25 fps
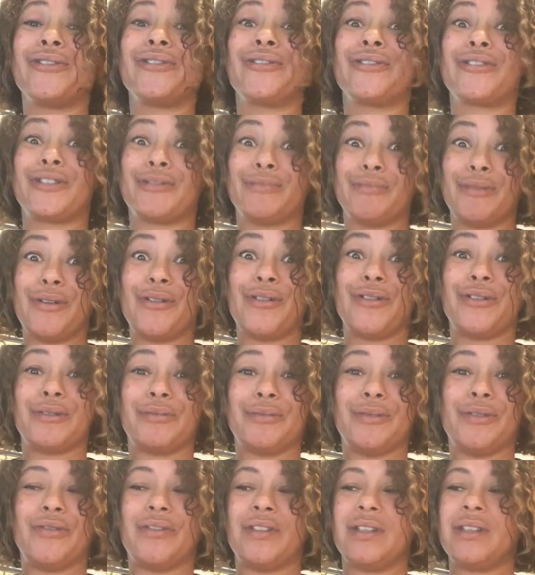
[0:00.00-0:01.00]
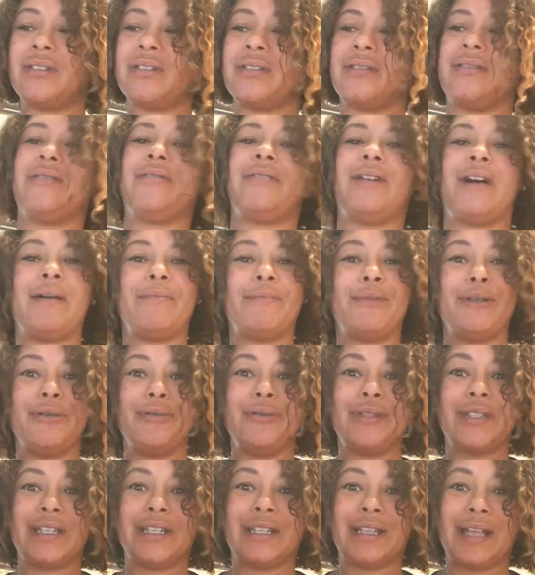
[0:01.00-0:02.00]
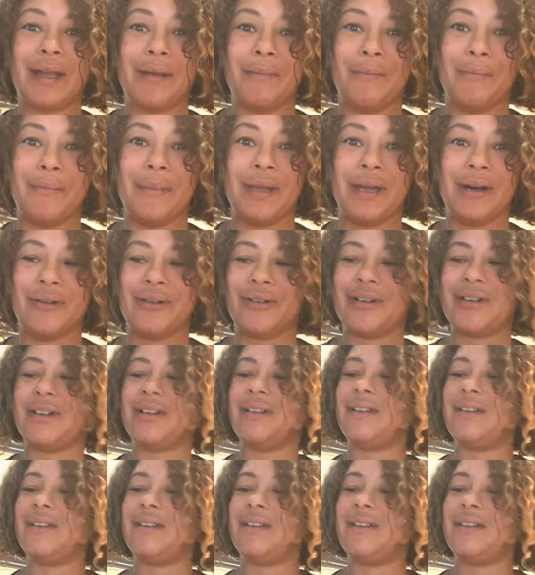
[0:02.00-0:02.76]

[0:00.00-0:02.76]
smoothie. So I'm using milk.